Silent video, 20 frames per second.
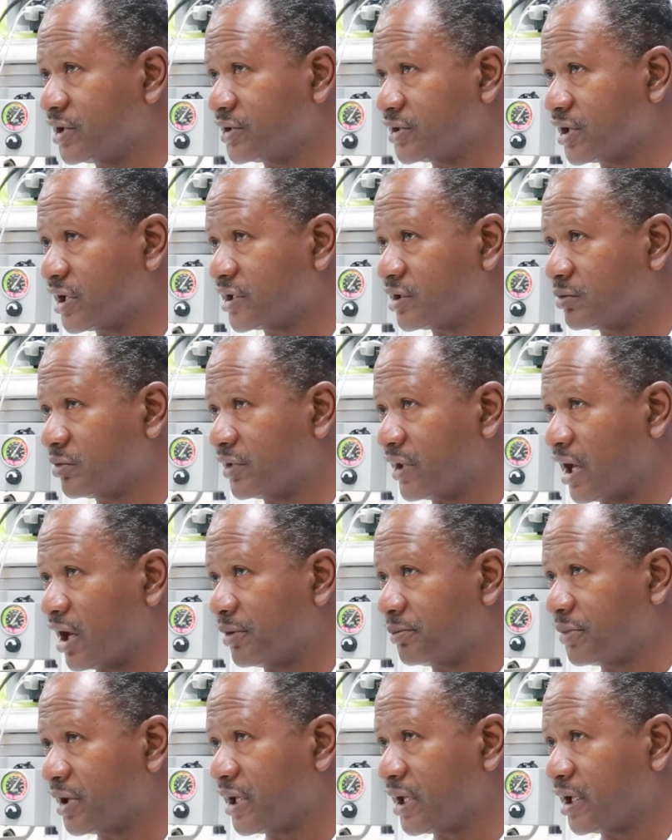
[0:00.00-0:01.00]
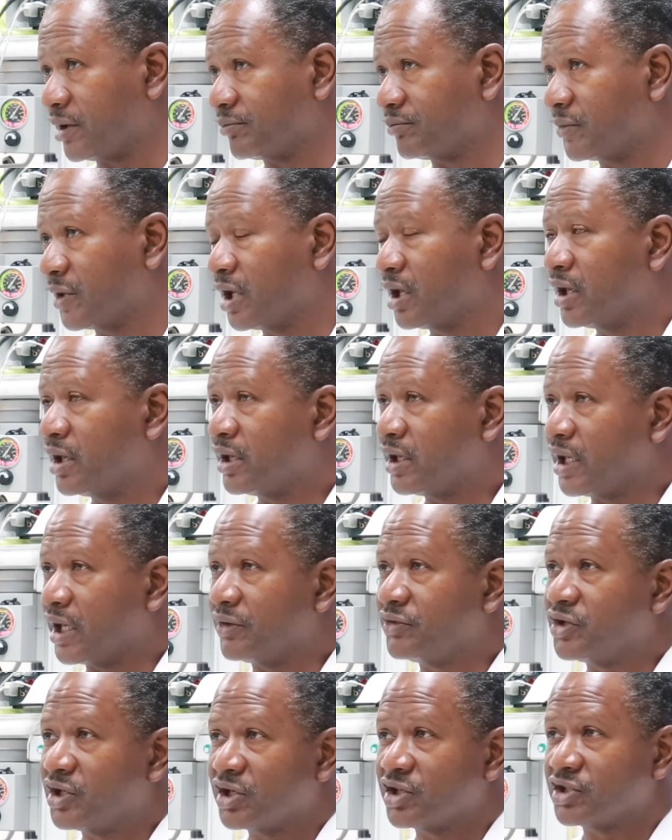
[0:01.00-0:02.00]
C-section without pain.
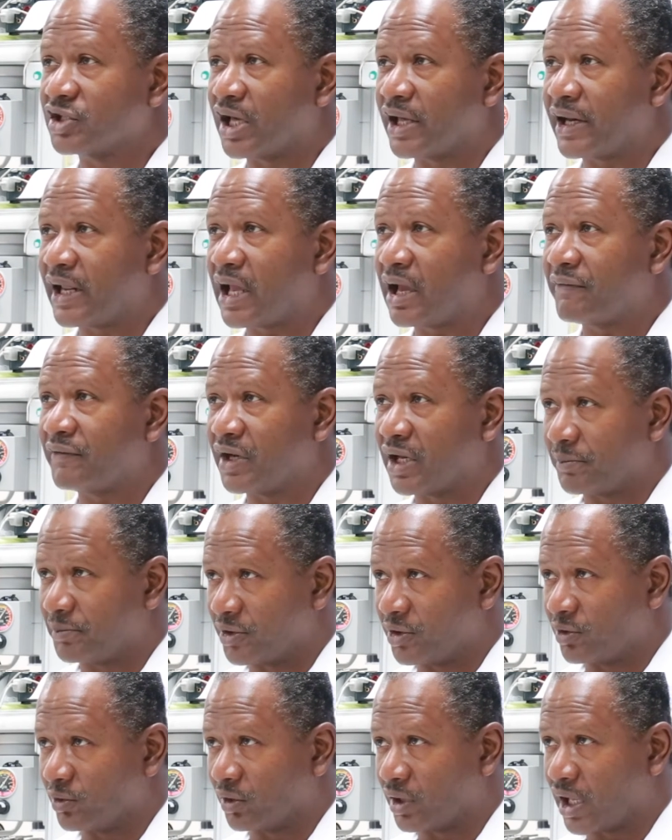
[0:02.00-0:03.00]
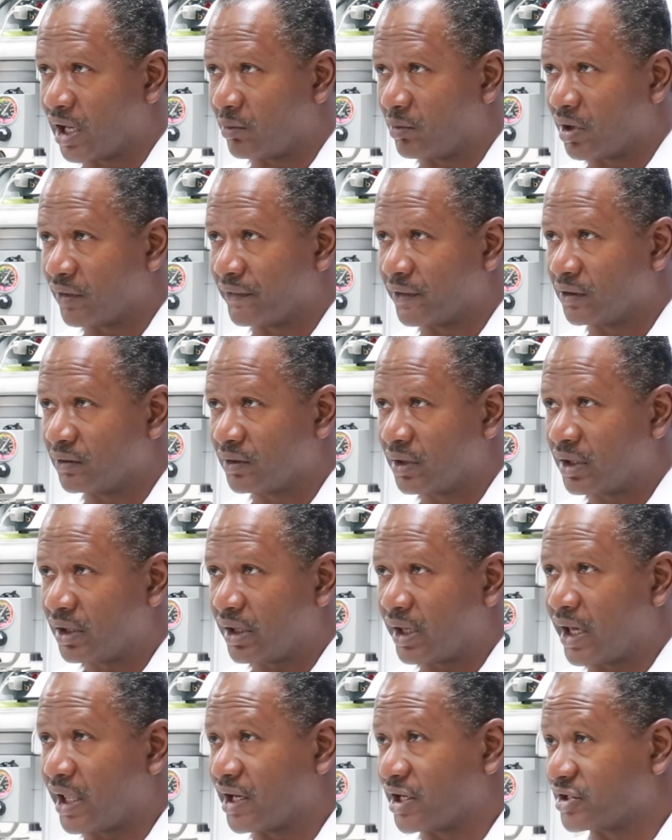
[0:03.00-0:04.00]
If she does not have an epidural, however,
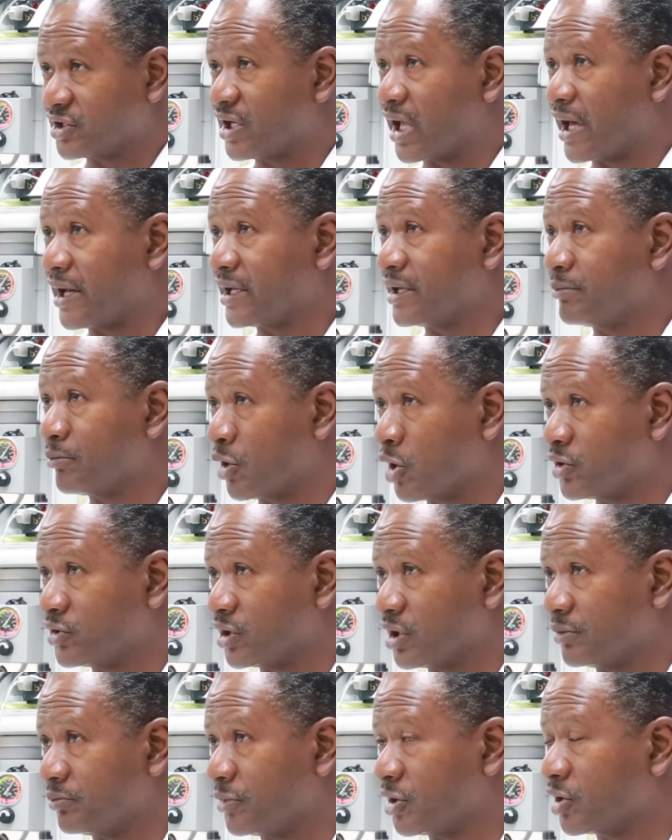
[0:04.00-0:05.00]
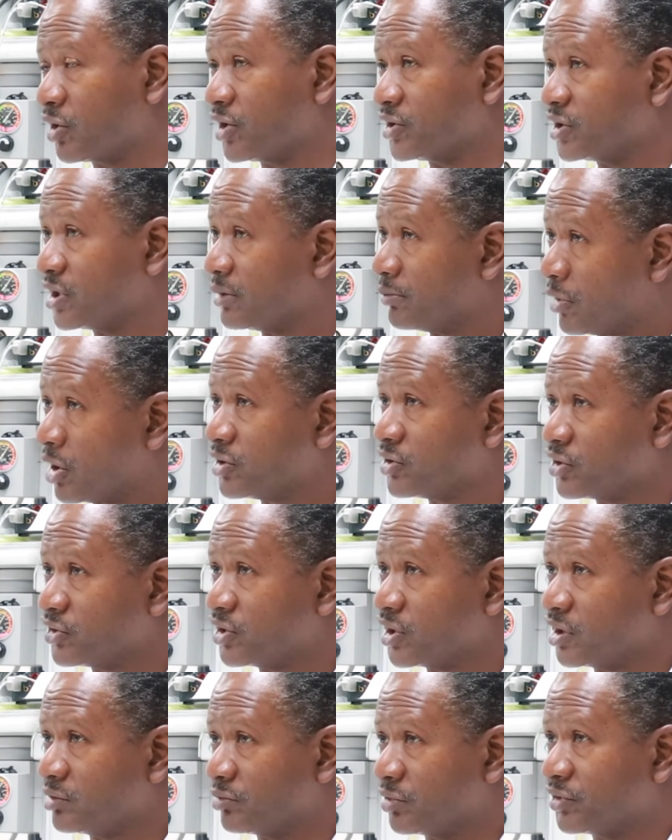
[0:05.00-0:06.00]
and it's not emergent, because in
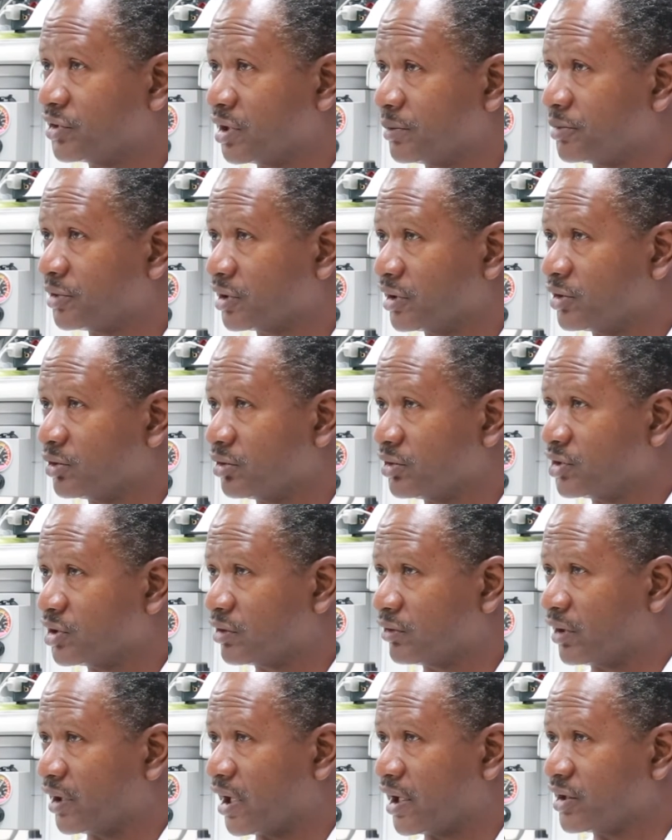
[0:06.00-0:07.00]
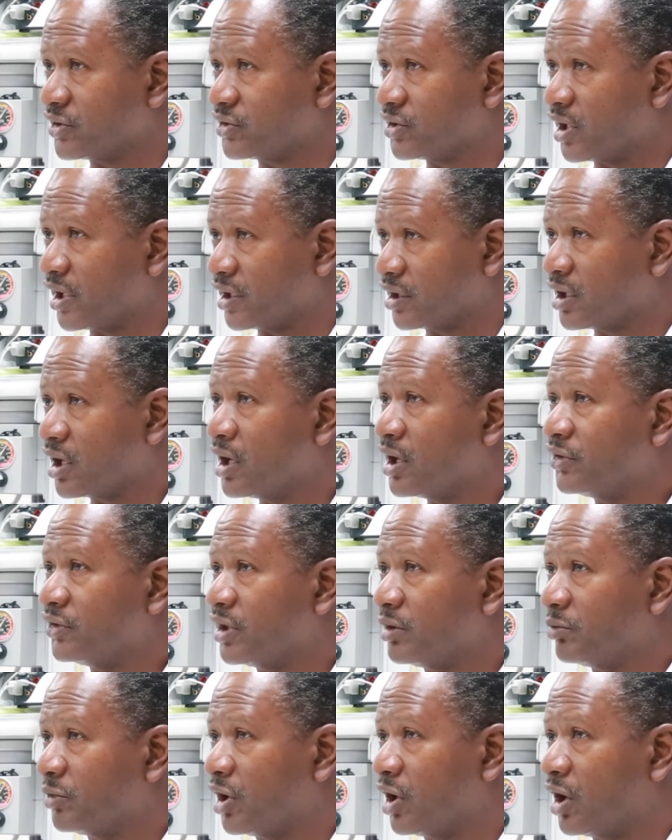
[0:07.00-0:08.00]
emergencies we'll typically do a general anesthetic,
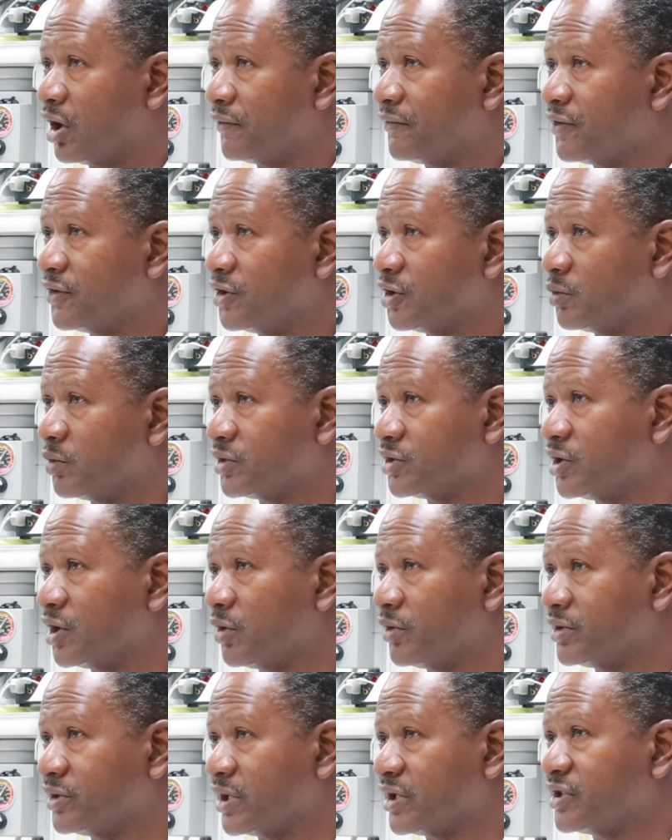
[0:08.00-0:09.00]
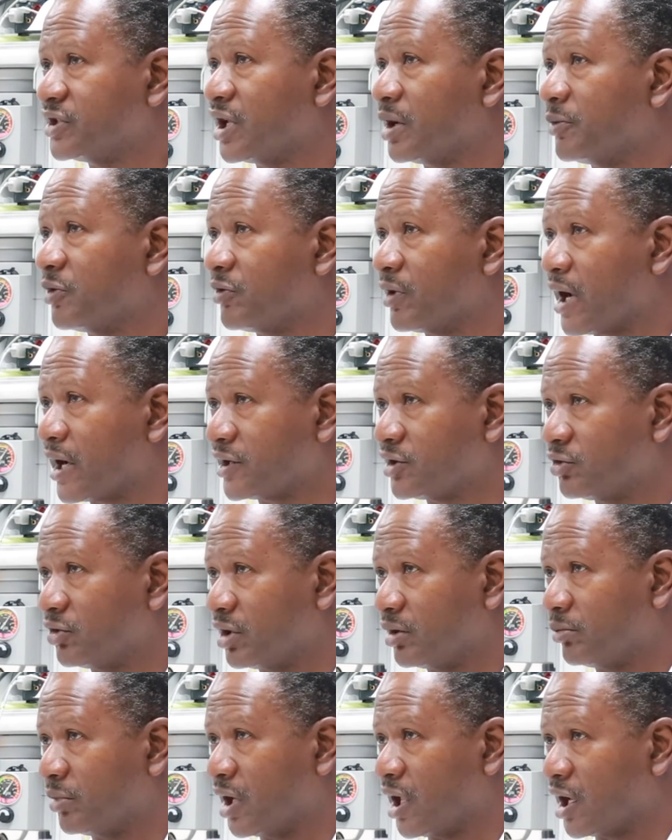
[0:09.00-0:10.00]
then we'll often do what's known as a
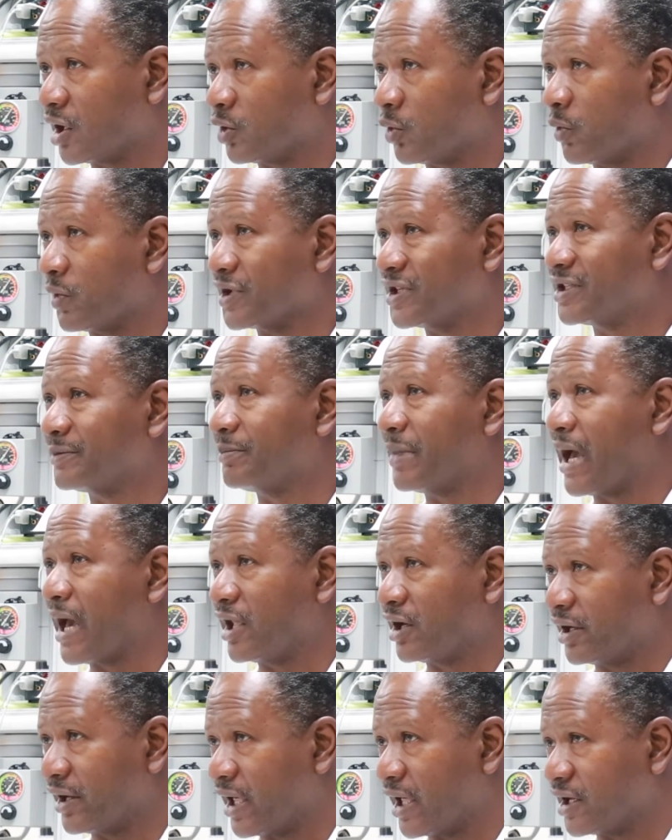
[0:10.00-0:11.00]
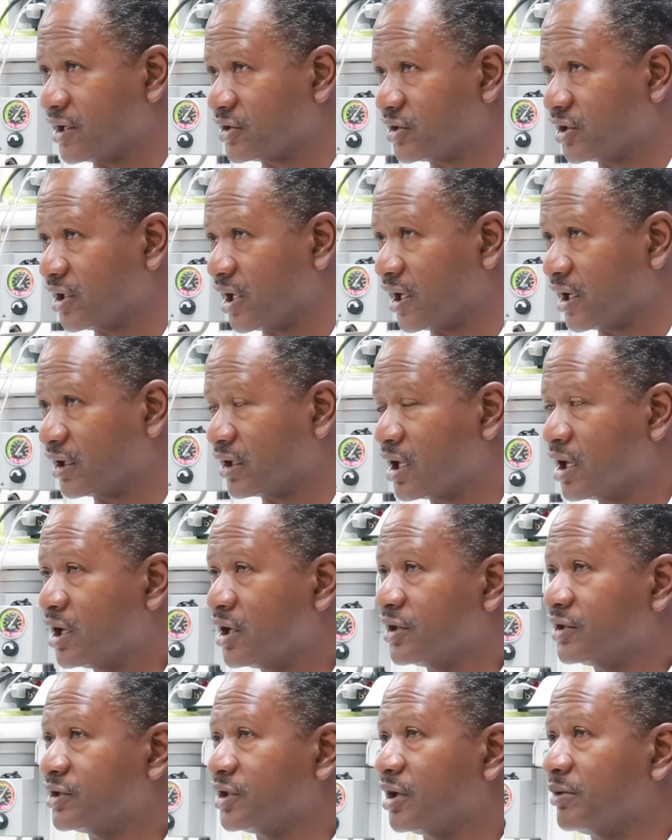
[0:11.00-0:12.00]
subarachnoid block or a spinal anesthetic.
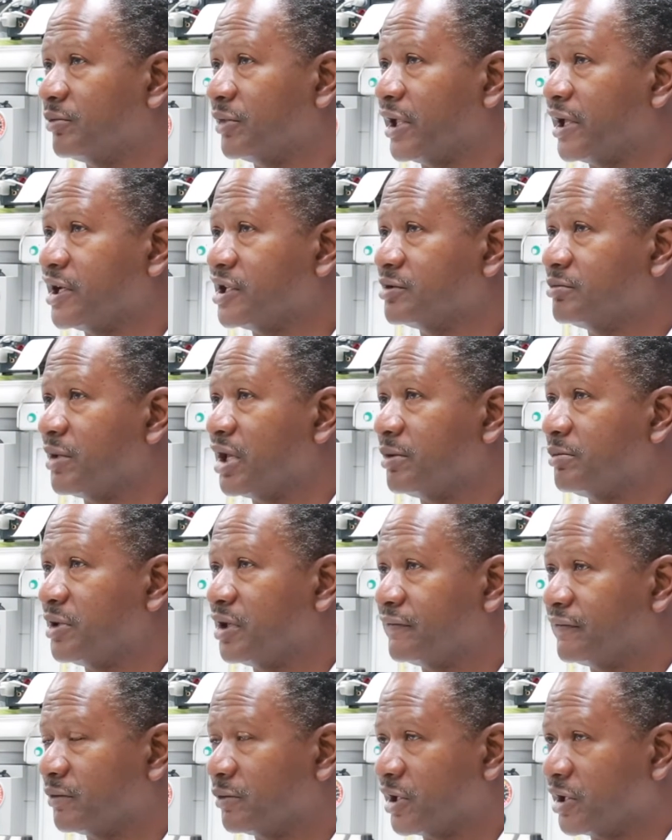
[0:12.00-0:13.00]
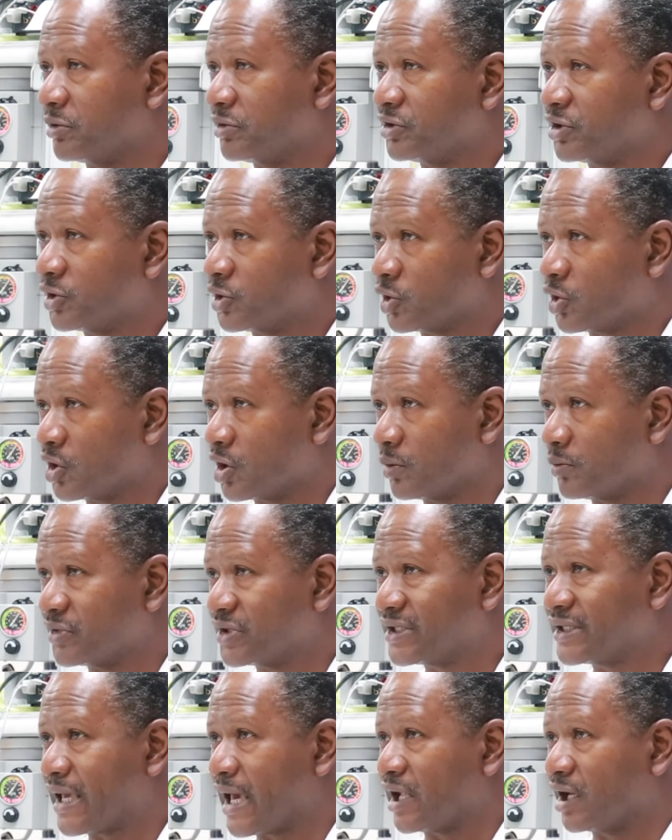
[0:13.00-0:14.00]
Some ladies may be familiar with the
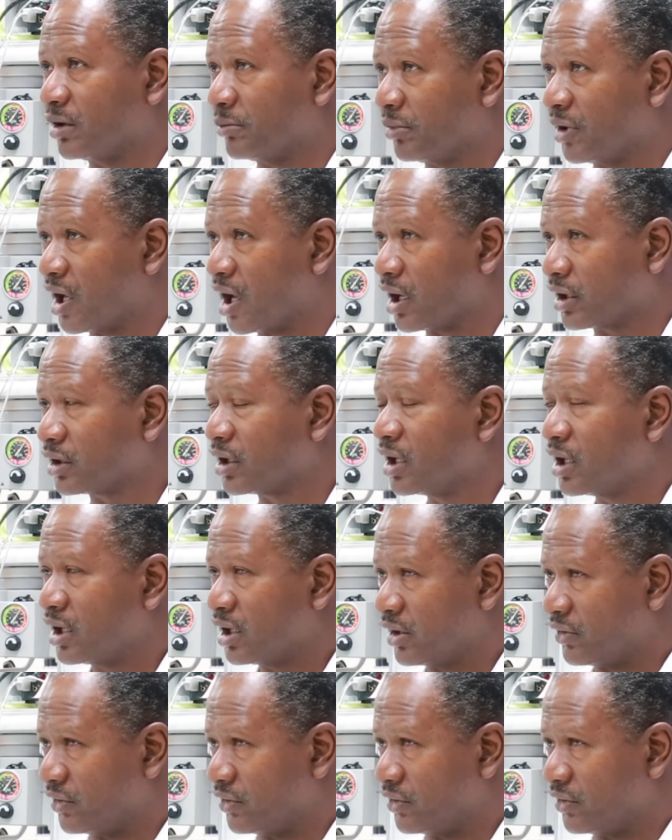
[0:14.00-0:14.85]
term saddle block.